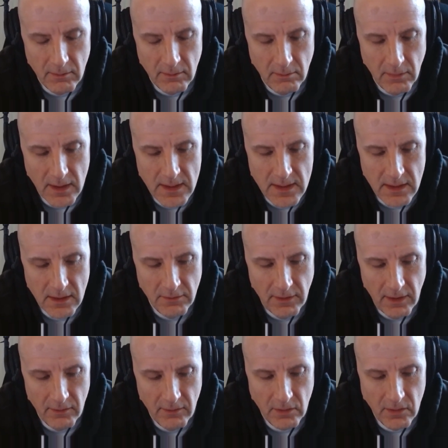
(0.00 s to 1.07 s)
myself
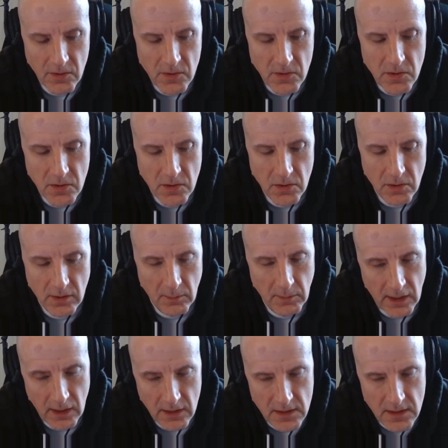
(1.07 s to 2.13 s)
having to do, and I'm
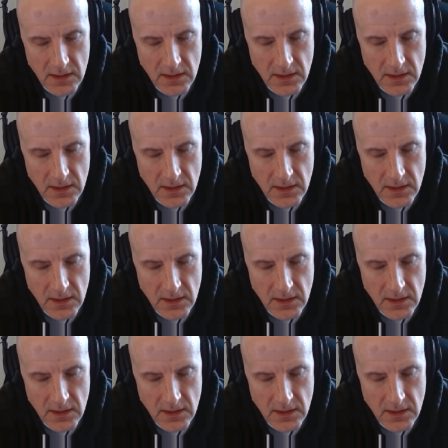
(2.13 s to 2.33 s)
curious to